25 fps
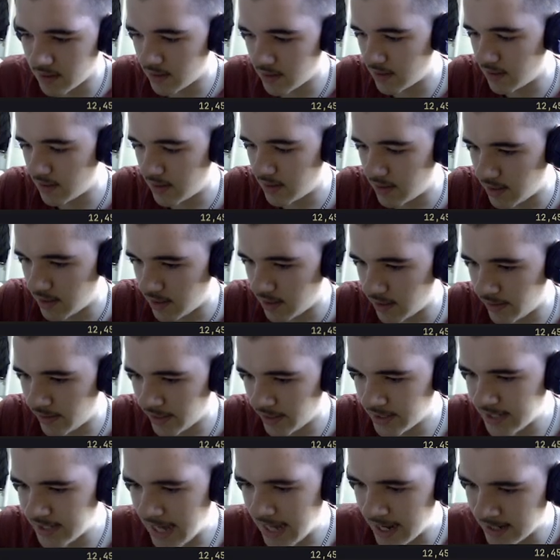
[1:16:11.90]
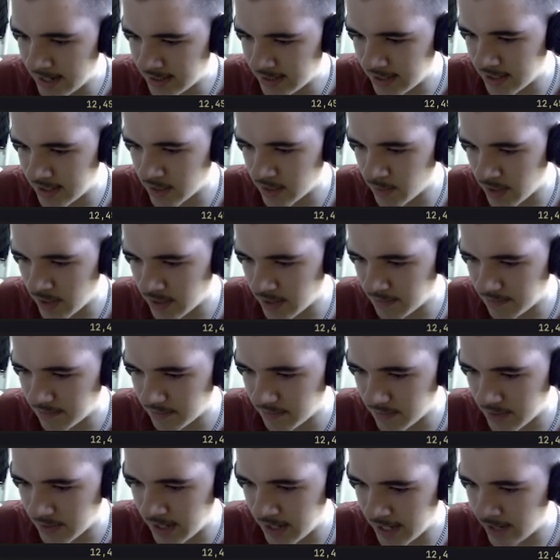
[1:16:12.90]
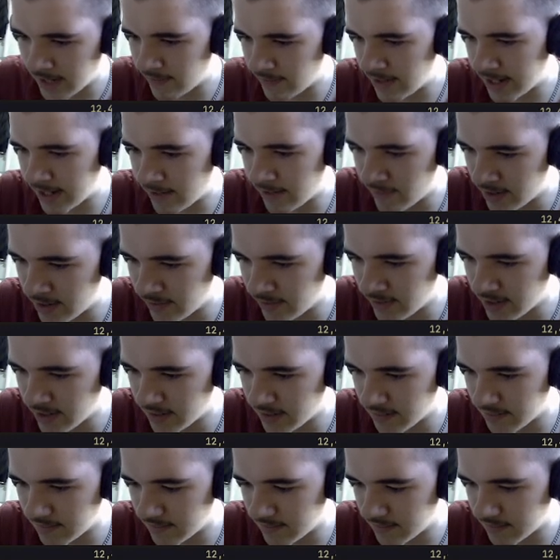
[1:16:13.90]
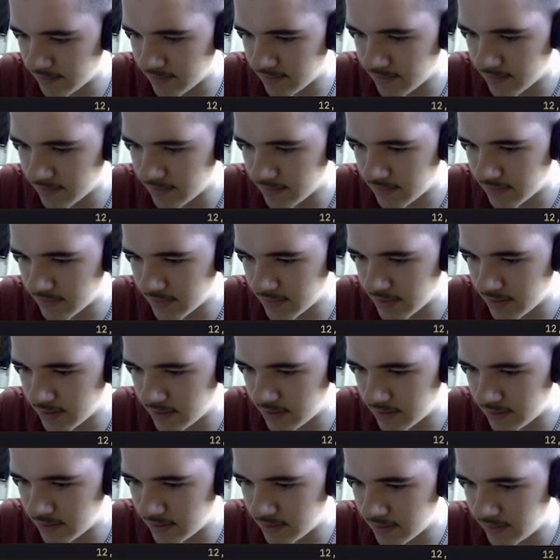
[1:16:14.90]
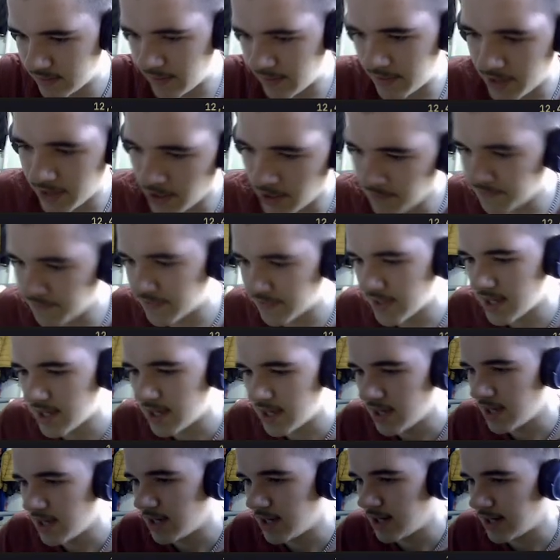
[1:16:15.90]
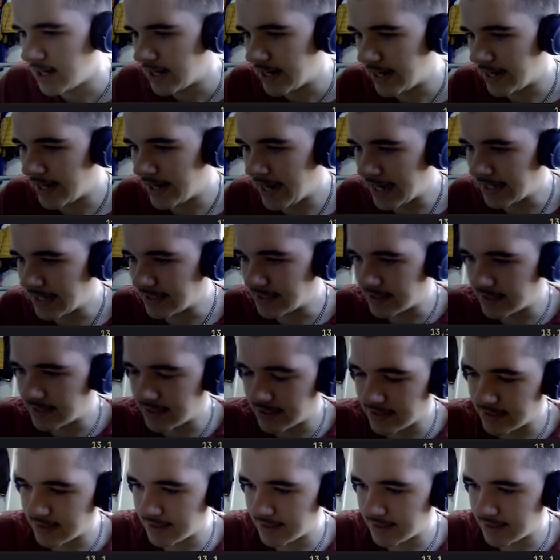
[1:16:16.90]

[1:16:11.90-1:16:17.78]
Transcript: I think I need to edit it as well, like get rid of it. There we go. Nice.